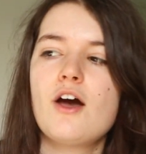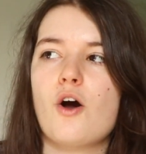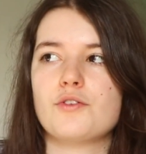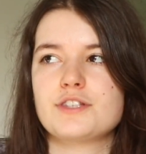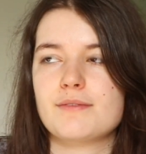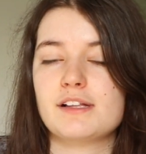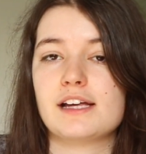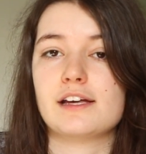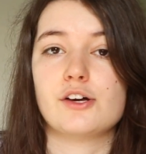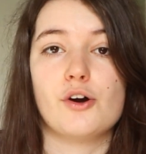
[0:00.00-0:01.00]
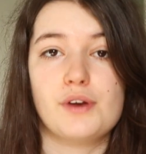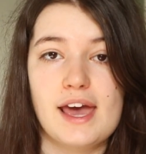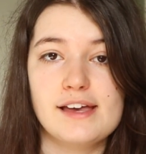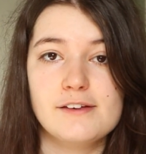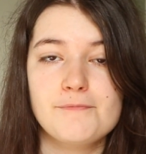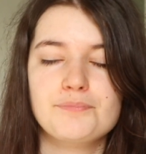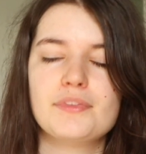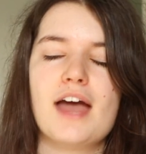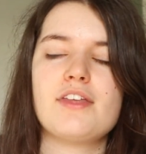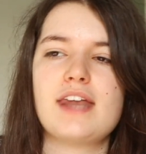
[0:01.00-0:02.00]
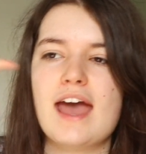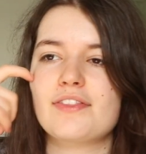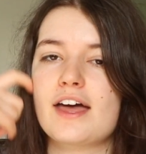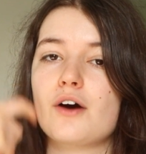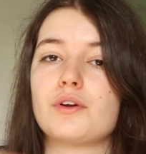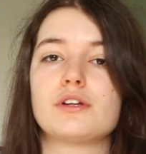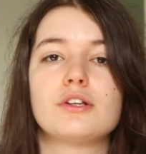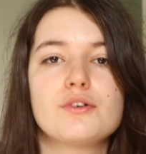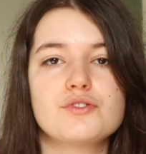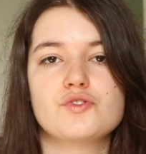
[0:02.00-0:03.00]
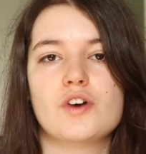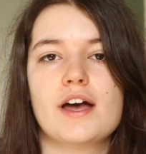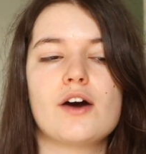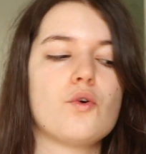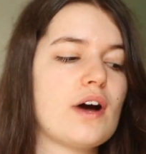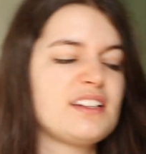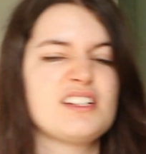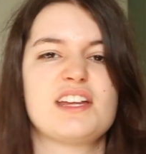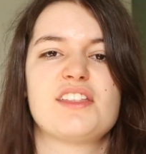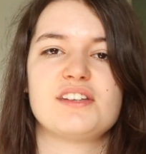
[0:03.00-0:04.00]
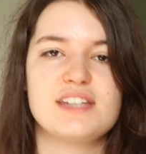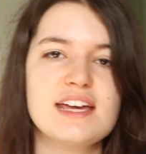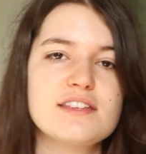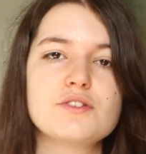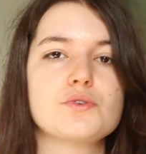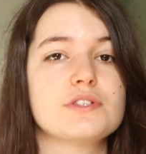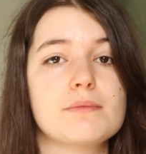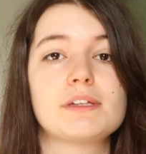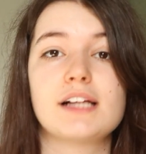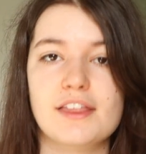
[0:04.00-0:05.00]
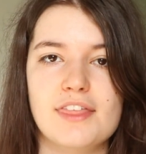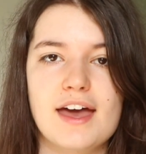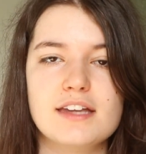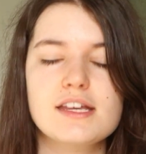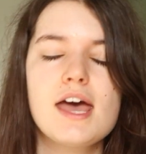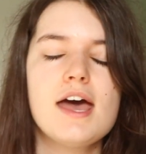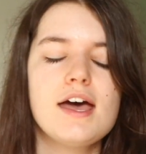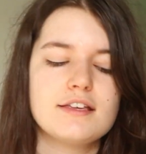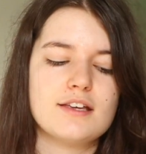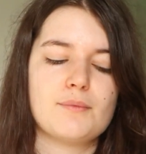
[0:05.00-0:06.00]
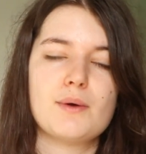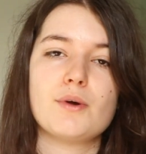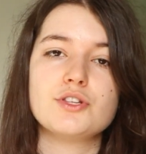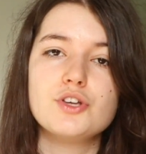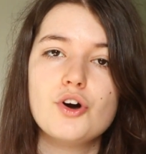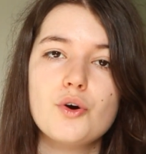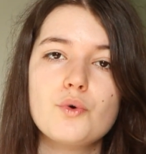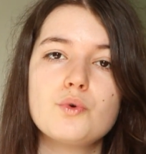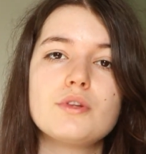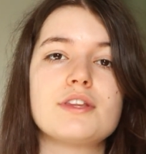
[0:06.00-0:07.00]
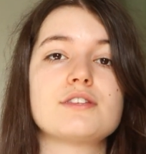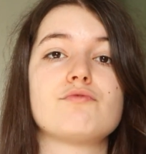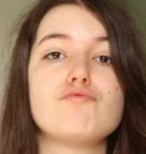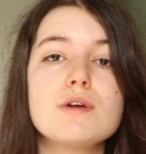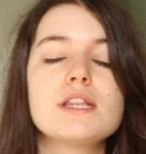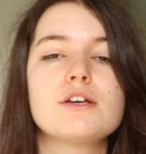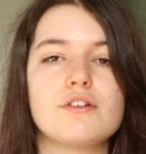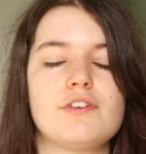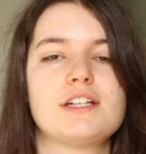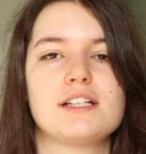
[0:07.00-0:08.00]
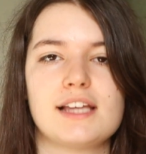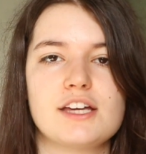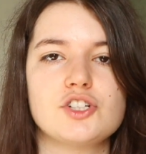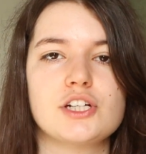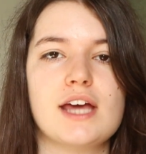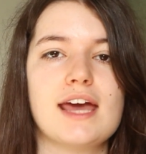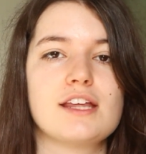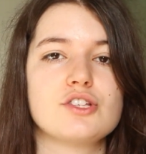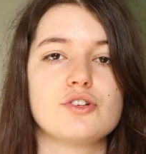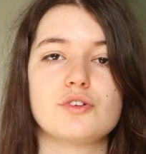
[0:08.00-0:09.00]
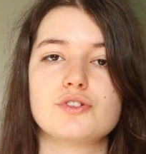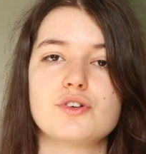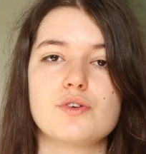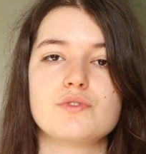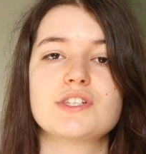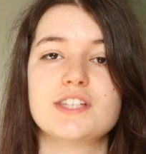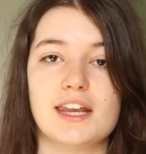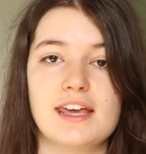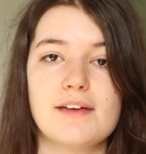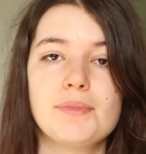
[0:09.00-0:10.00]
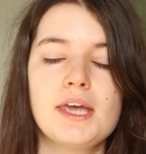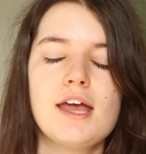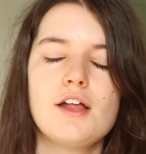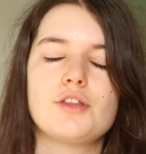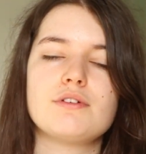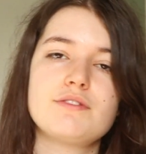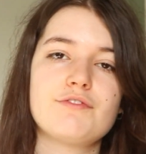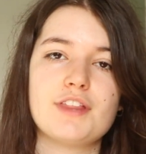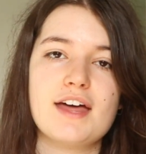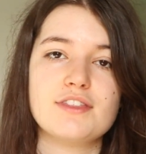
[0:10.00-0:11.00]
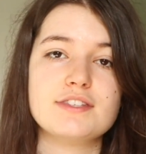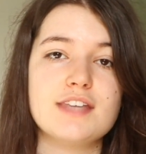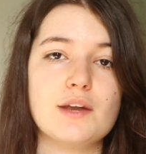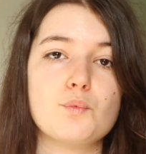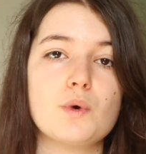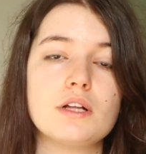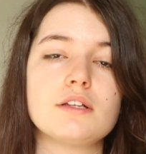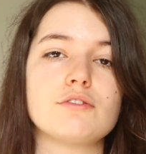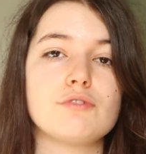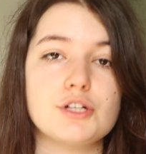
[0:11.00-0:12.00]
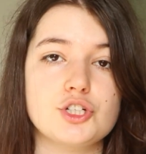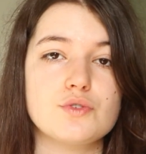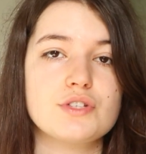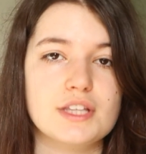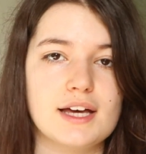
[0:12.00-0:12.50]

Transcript: on something like a coat hanger, and then hang that on a clothes dryer or underneath a desk or something like that, somewhere where it's cool, there's really good ventilation, and it's not too sunny. The reason for that, the sun will reduce the